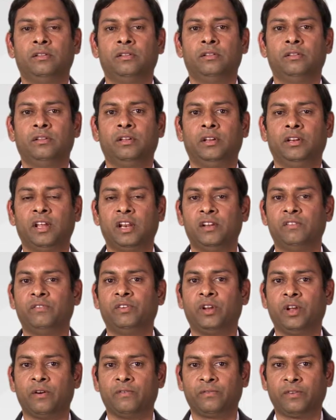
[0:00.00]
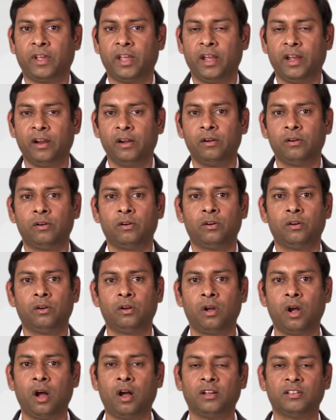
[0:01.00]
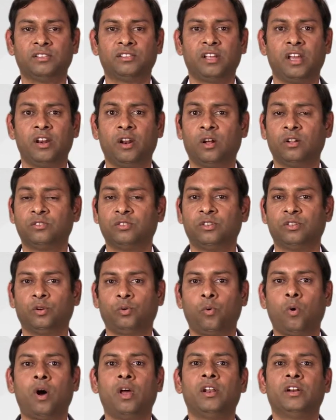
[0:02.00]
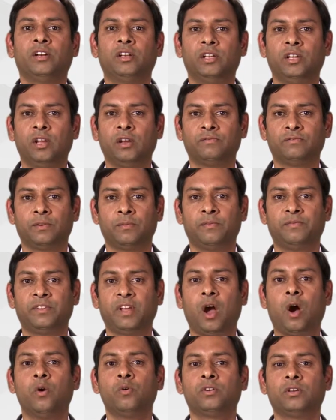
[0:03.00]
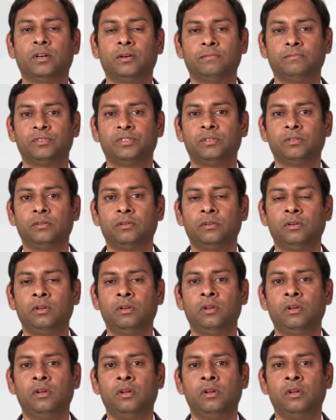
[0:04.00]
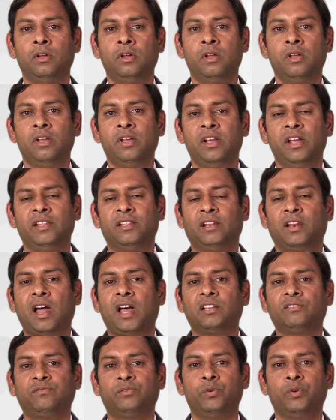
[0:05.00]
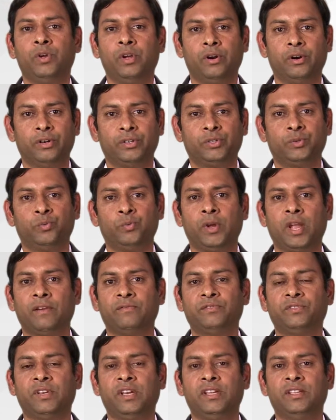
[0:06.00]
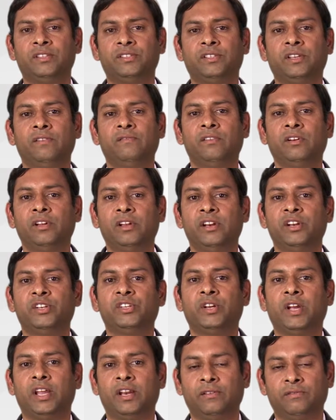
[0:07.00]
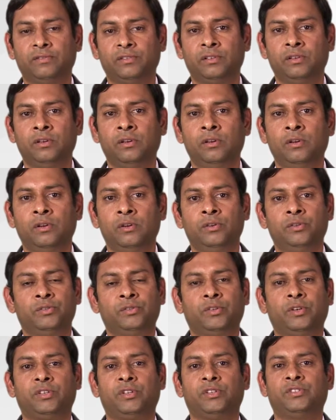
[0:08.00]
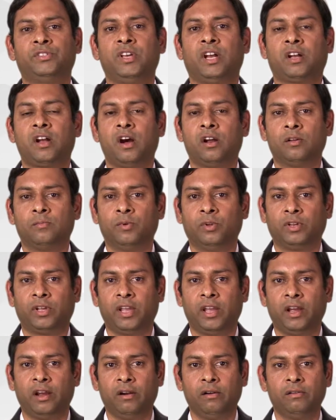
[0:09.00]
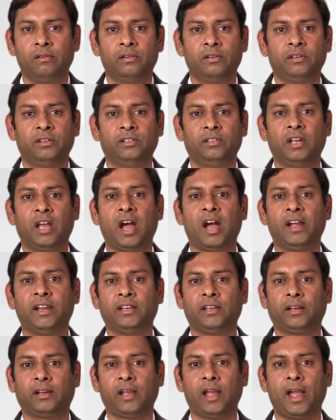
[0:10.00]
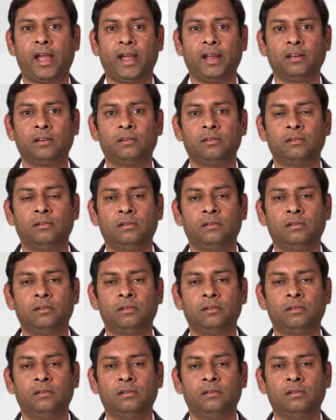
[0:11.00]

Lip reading: the delivery of care, cost, and also the quality of some of the outcomes. In the last few years, we have seen several initiatives, such as the Accountable Care, the HITECH Act,